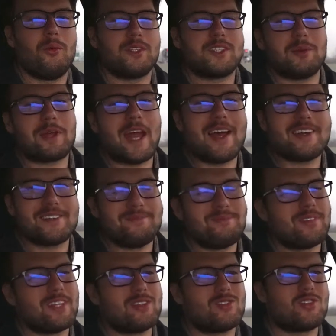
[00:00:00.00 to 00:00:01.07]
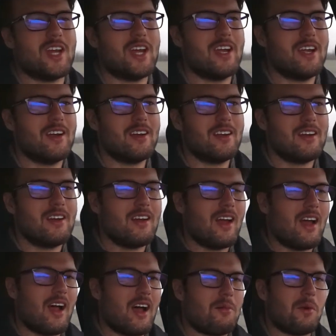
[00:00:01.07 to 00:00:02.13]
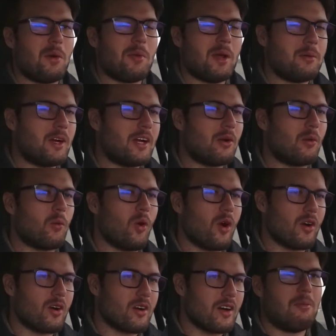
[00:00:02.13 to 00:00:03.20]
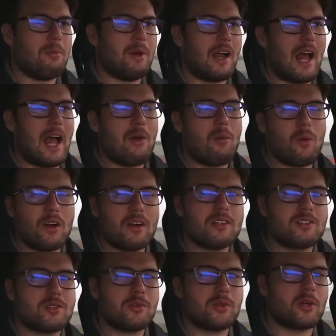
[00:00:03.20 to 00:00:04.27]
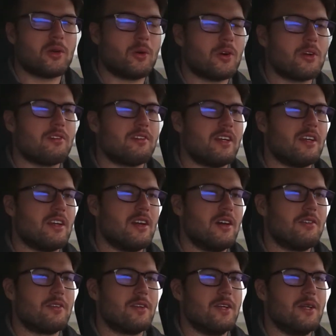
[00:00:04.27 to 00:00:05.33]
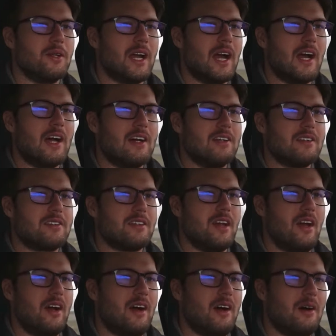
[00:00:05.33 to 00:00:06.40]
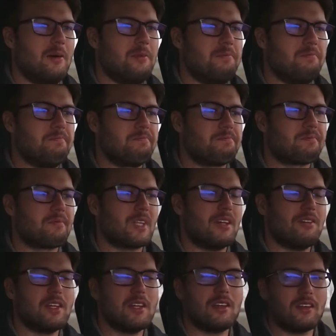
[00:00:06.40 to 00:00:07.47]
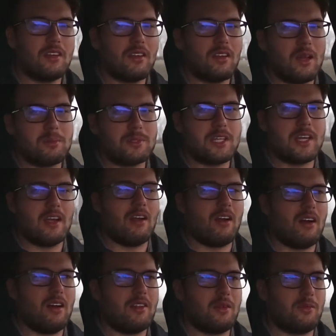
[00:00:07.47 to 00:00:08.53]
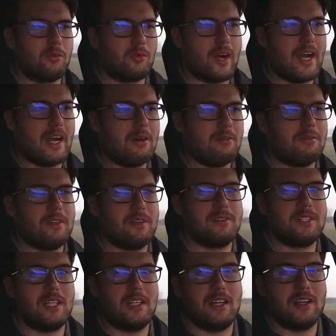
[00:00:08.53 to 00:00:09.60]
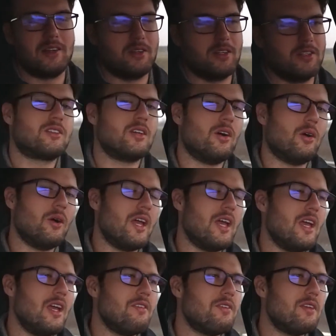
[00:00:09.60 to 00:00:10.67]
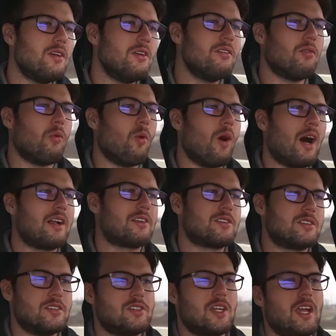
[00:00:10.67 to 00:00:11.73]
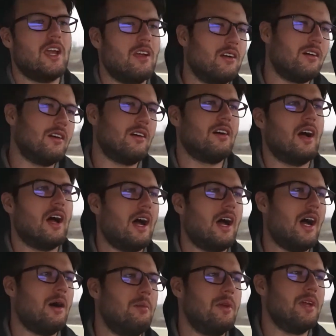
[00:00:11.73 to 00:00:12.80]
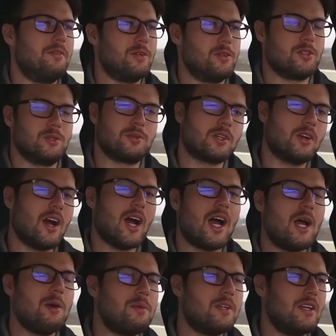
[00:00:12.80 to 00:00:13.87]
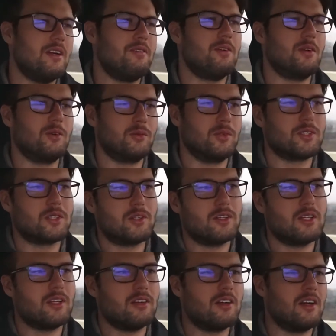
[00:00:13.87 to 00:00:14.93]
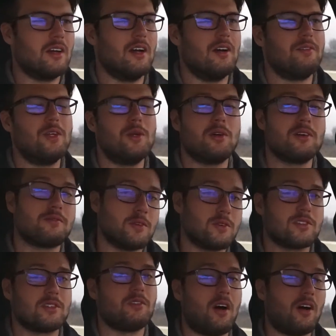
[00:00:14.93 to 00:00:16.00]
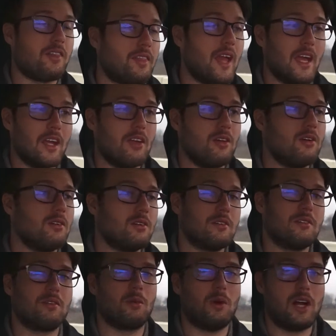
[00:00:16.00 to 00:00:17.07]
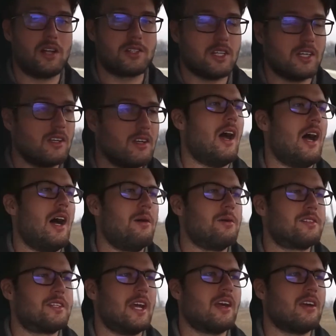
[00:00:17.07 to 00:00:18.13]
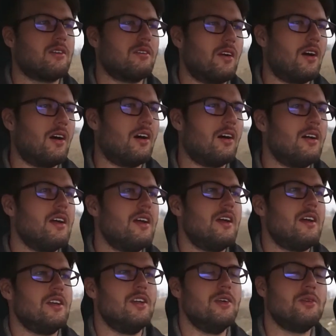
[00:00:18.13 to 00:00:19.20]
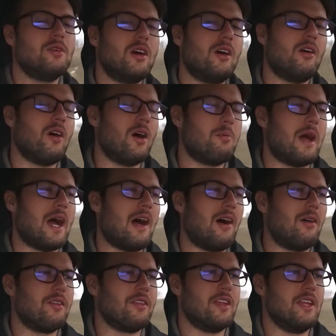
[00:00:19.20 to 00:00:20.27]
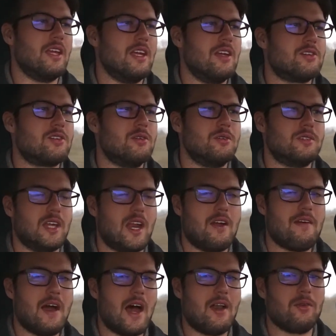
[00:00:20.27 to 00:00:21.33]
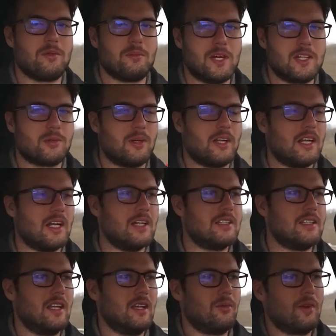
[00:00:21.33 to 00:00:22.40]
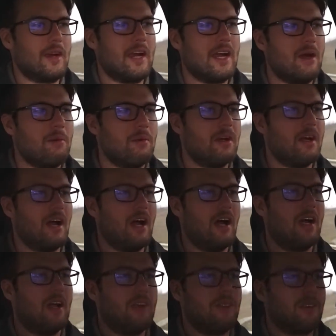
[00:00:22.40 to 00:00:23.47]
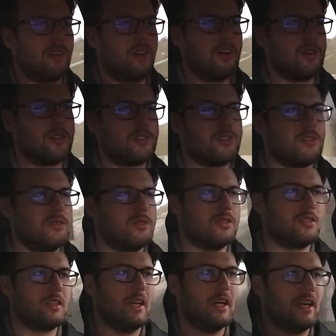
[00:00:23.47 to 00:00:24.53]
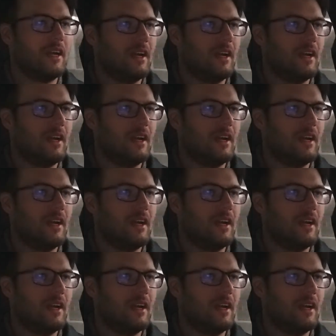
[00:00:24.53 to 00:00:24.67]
What's up, guys? It's Jay here. I'm on my way to work, but I wanted to record a video for you guys giving you a little update on the Ram 1500. So if you've watched the channel, if you're subscribed, if you're a returning viewer, first of all, thank you for watching. Second of all, you know about the issues that I've had with my 2019 Ram in regards to just like